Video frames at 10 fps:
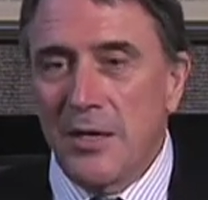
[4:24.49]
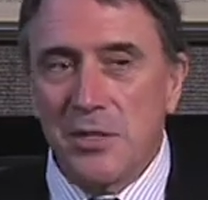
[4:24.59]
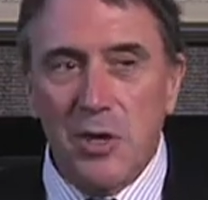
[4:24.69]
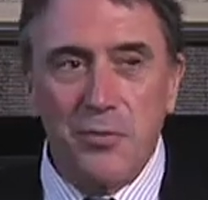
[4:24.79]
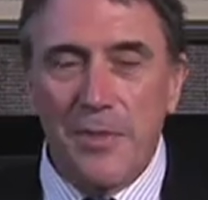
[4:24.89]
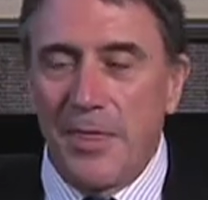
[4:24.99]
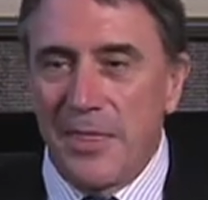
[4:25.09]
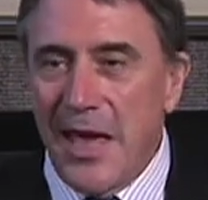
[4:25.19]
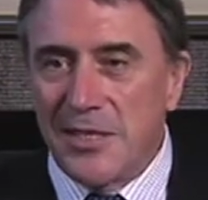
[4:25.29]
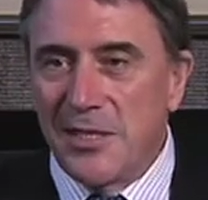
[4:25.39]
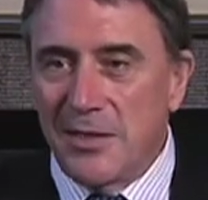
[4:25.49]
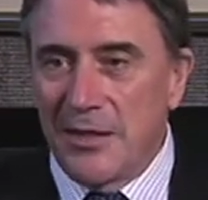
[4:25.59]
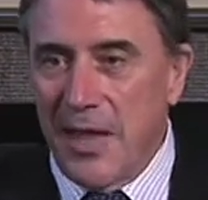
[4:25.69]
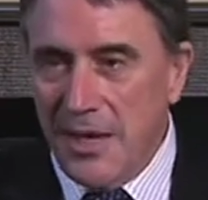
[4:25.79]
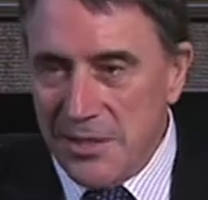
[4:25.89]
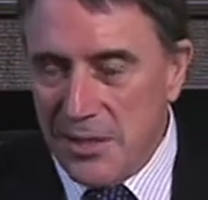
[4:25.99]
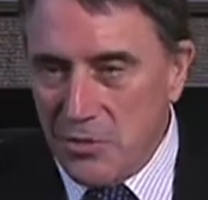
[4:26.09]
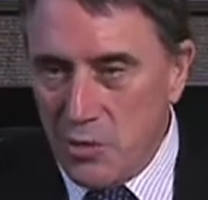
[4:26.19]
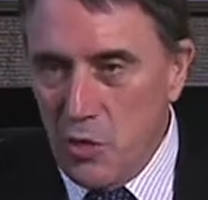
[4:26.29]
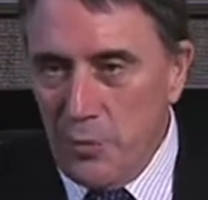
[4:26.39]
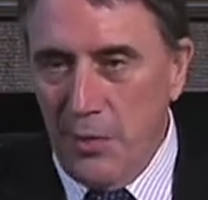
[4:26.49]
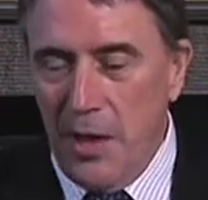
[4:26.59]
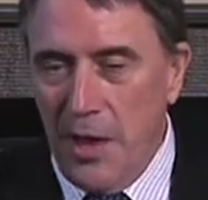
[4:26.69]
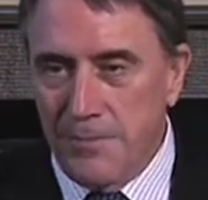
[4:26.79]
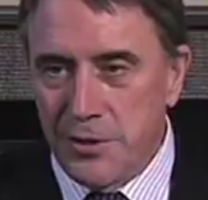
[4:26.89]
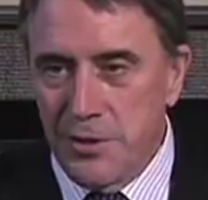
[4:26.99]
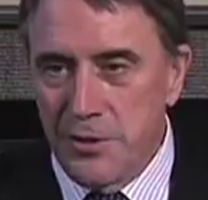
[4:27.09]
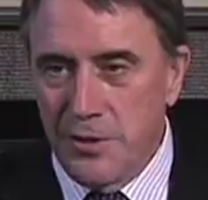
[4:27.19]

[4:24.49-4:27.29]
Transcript: So that is a doable option.